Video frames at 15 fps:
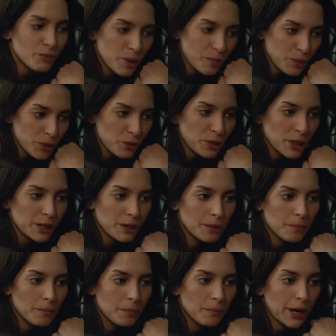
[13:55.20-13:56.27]
narrates that when
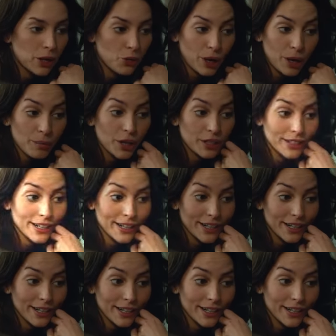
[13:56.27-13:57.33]
his grandmother died, she
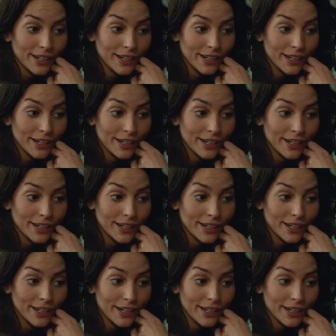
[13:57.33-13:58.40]
told his grandfather not to
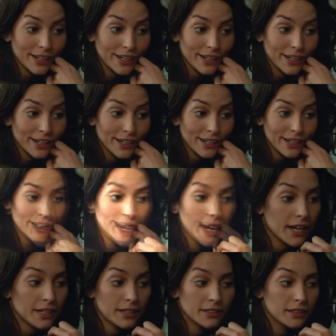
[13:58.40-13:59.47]
shed tears.
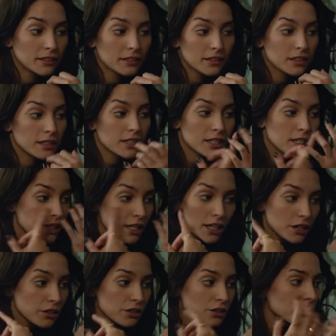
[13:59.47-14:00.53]
Her grandfather,
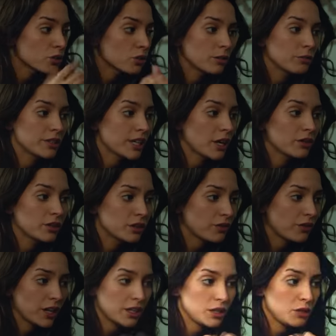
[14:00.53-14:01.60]
however, asserts that it's good to
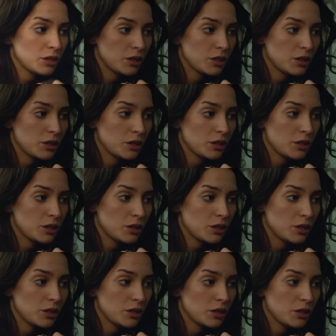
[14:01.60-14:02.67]
cry because it separates the
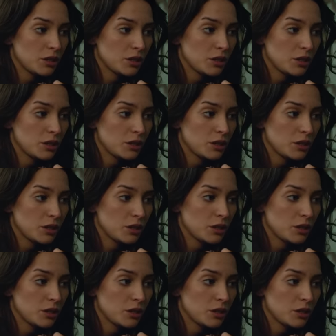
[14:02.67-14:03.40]
people from animals.